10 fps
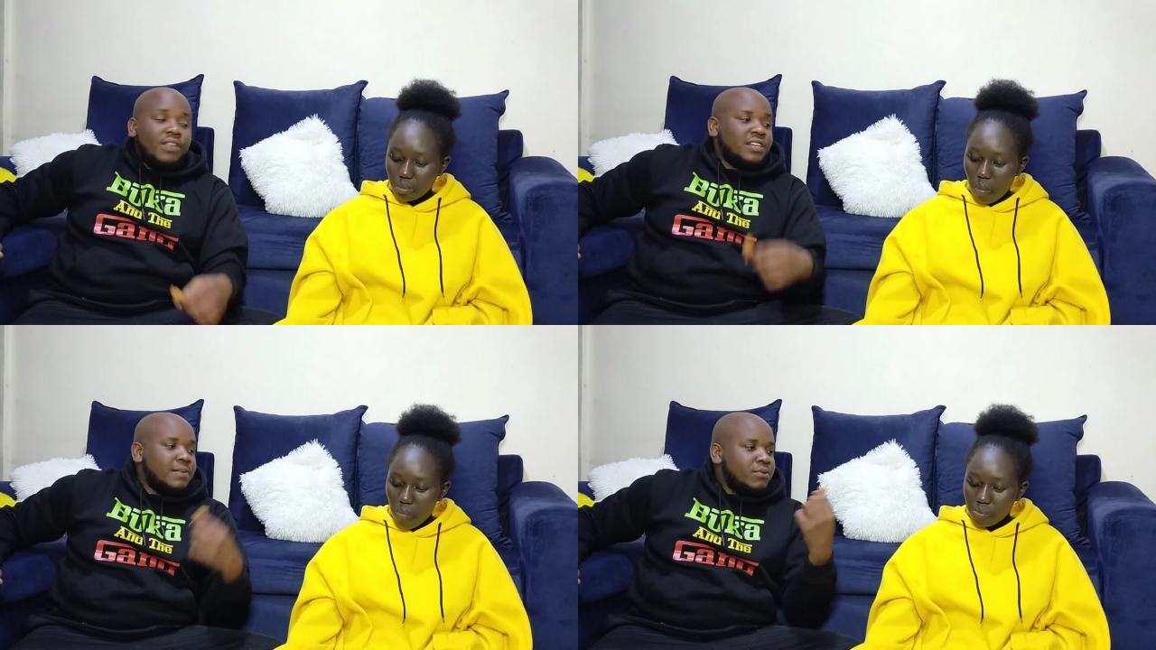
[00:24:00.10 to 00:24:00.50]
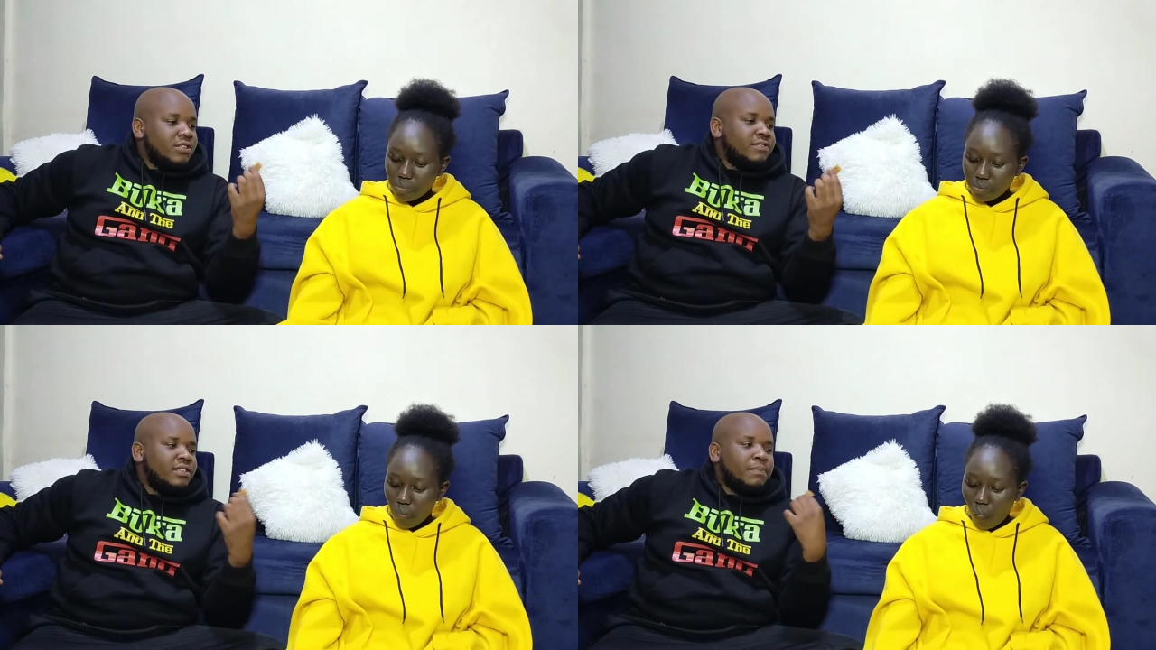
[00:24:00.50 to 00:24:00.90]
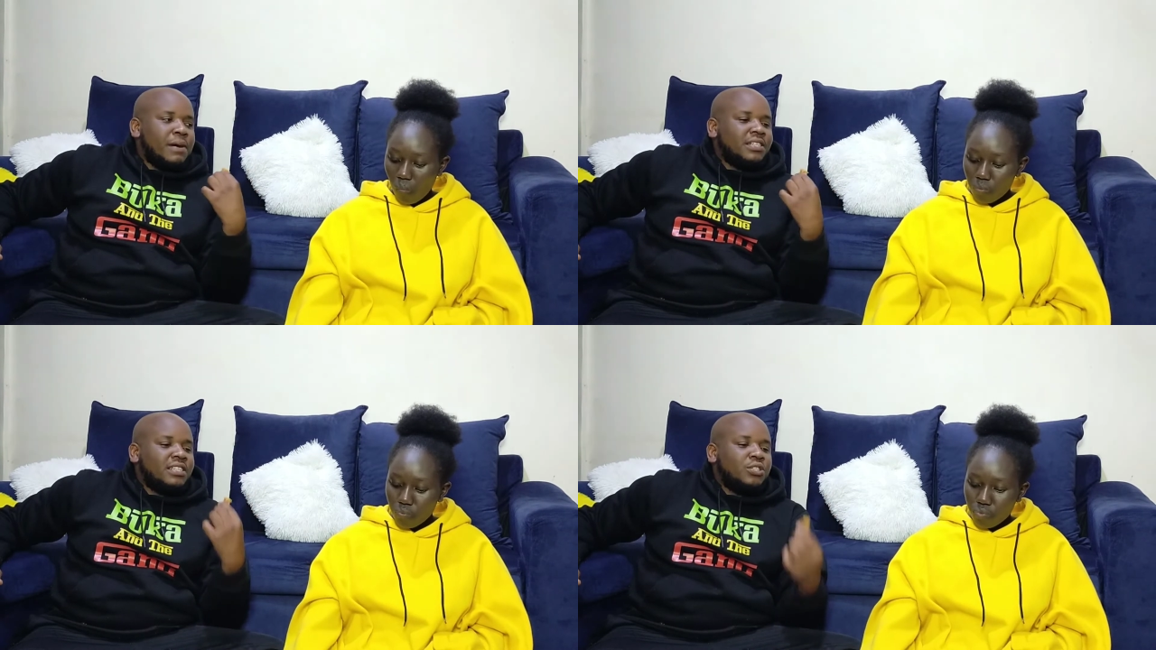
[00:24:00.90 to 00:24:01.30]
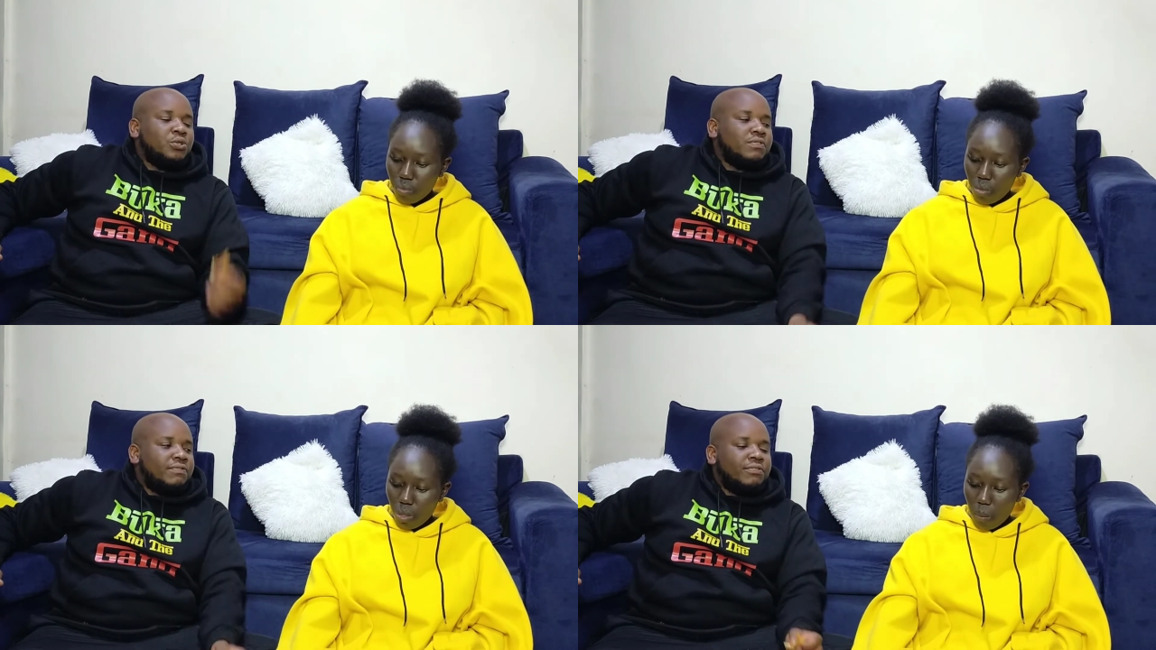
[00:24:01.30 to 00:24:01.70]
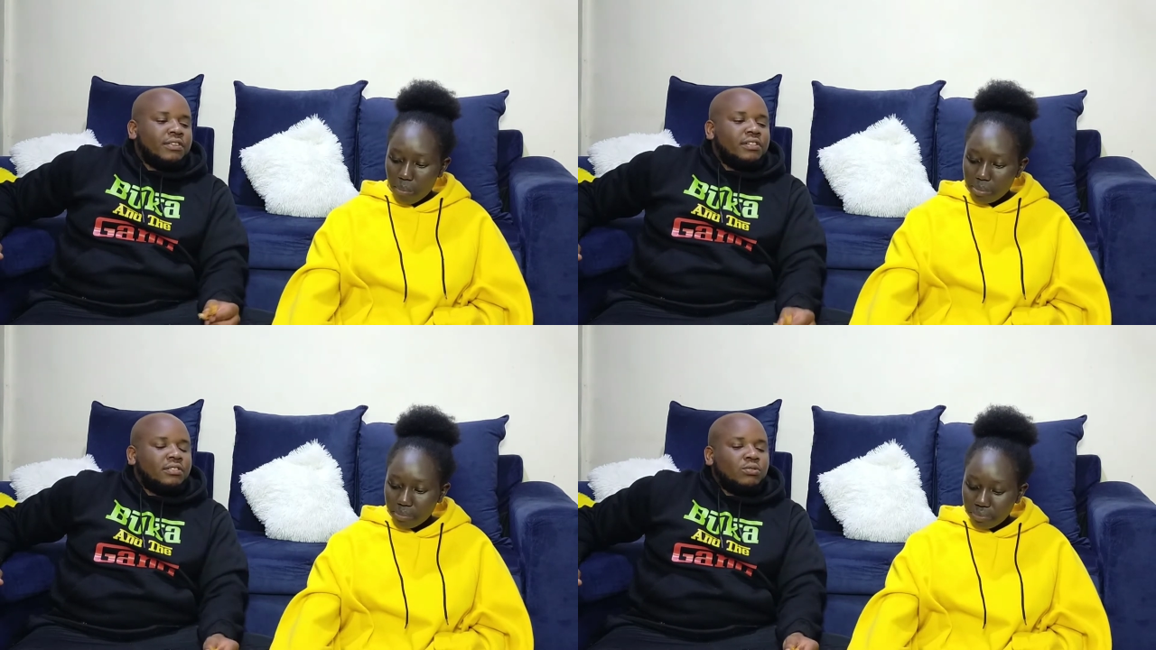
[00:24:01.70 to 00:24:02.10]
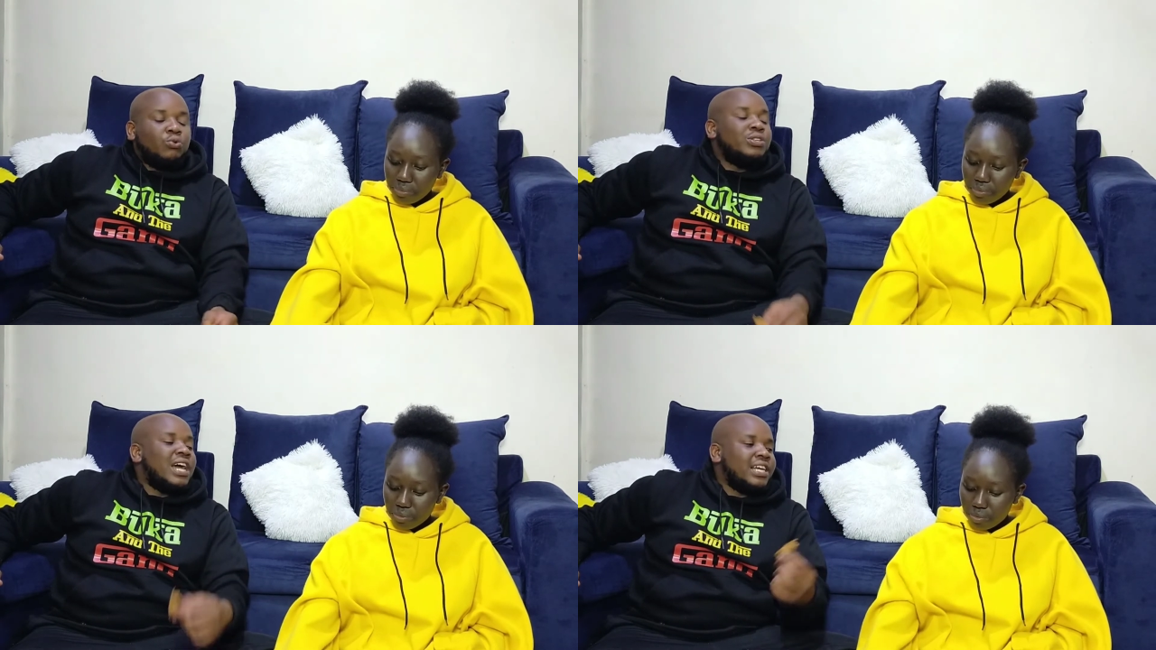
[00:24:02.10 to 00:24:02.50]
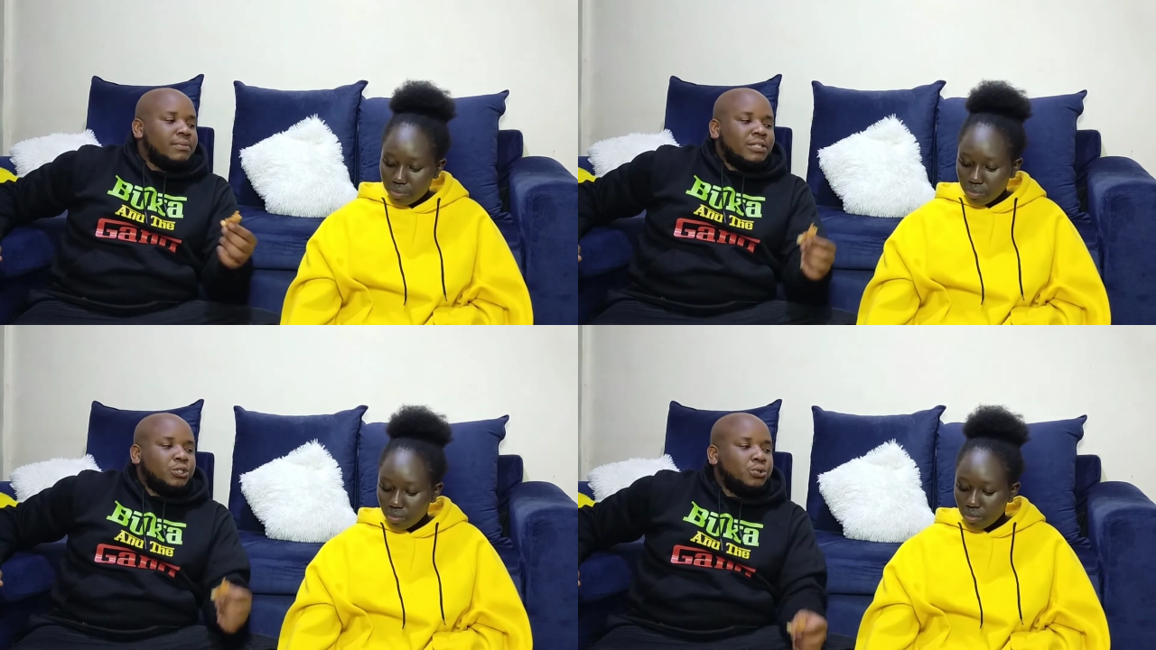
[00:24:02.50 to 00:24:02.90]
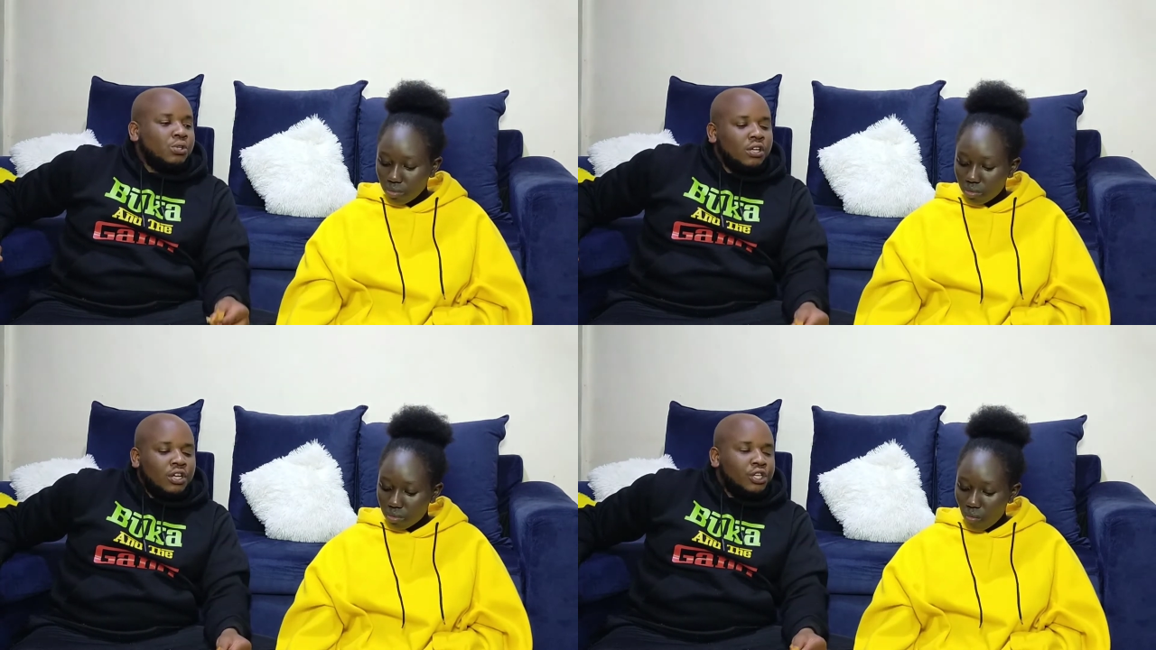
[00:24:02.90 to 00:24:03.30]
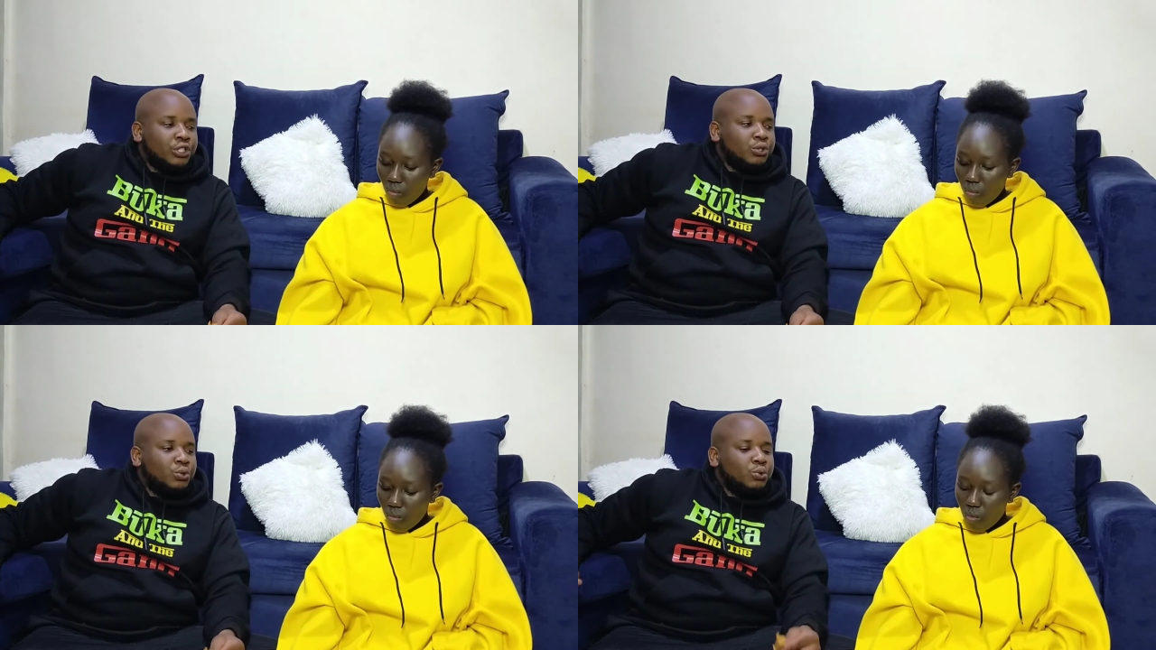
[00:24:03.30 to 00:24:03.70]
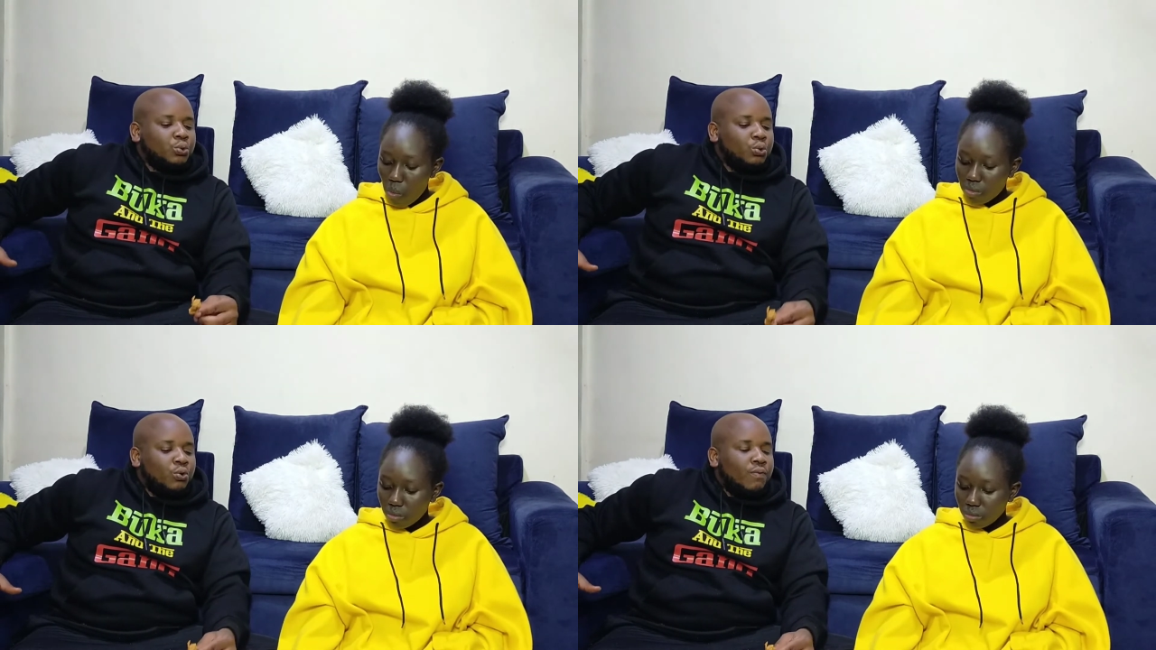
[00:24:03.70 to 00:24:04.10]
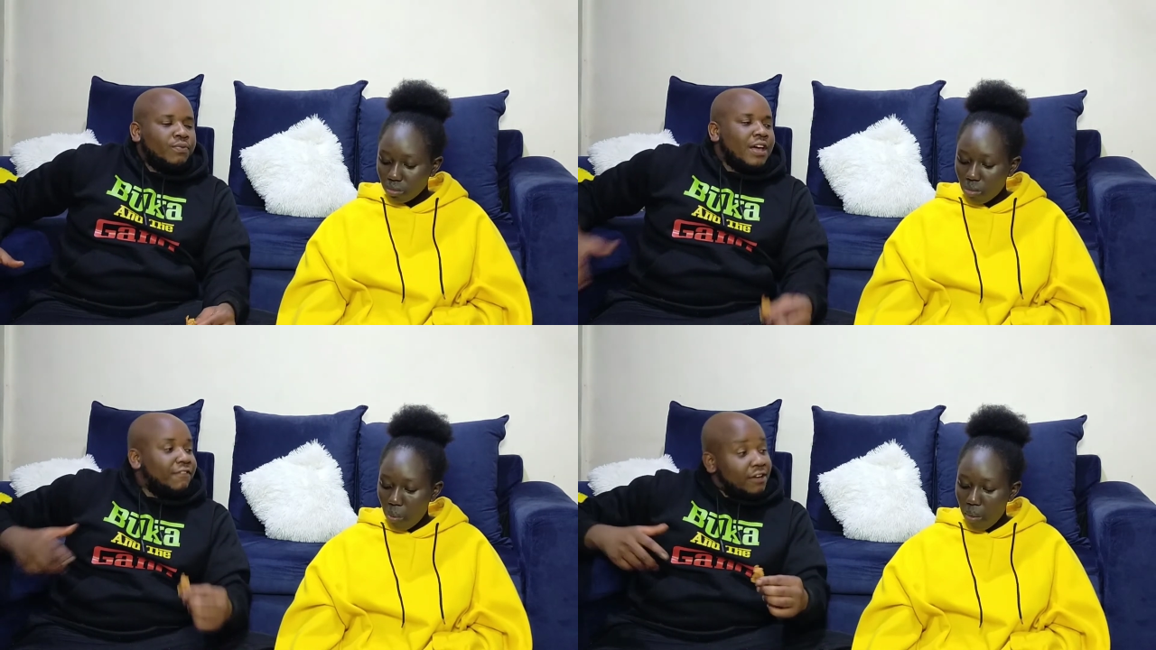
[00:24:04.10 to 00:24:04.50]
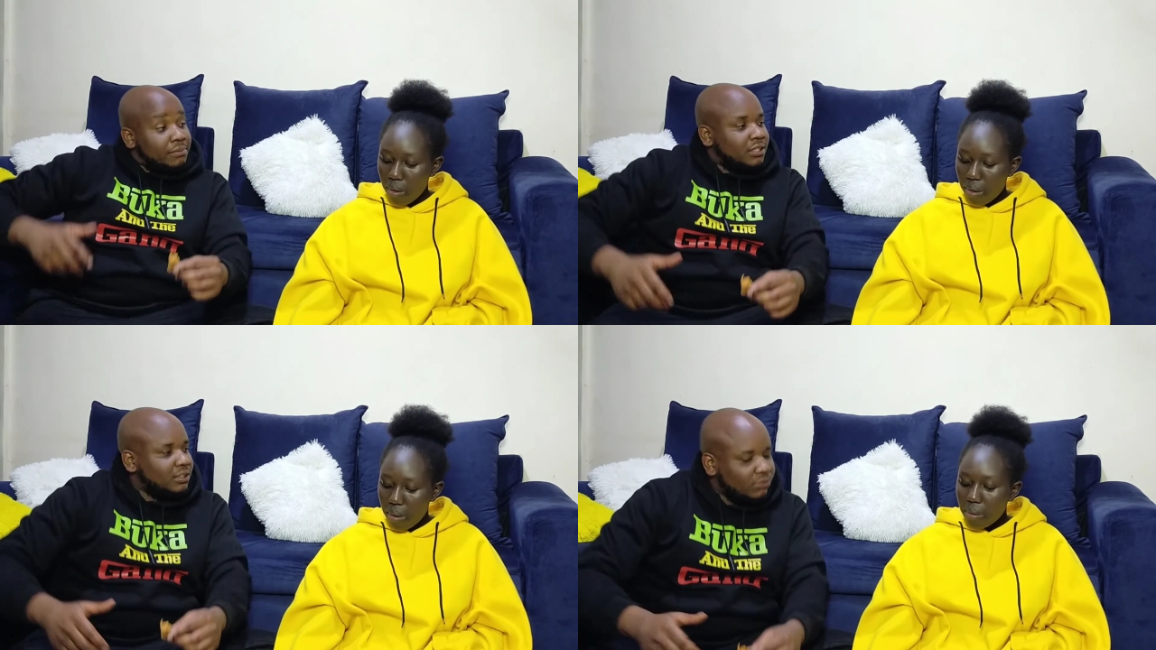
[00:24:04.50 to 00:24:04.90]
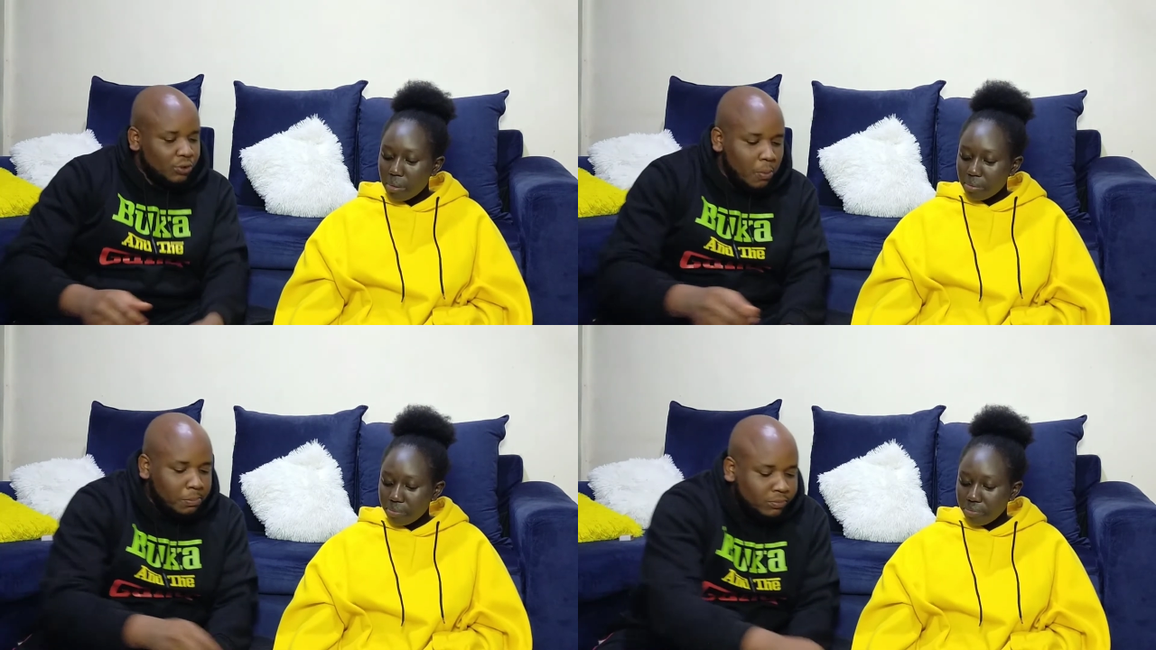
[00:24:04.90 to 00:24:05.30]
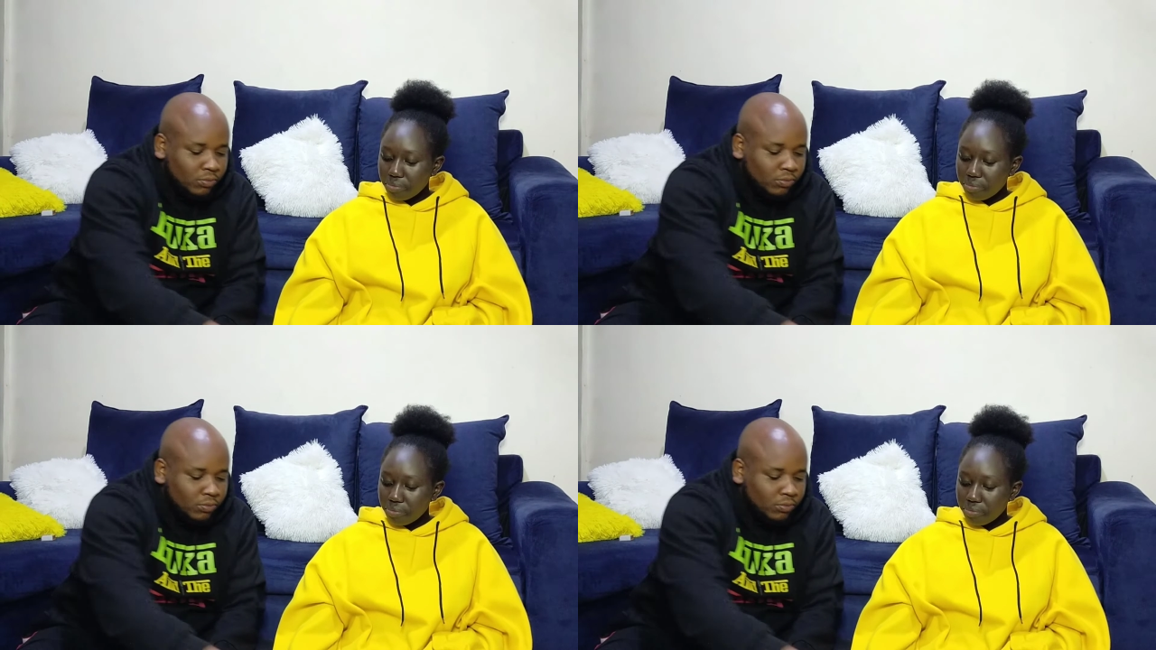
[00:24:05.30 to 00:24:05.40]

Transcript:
Speaker 1: There are some people in the past that you who died, but you you they are famous. You know?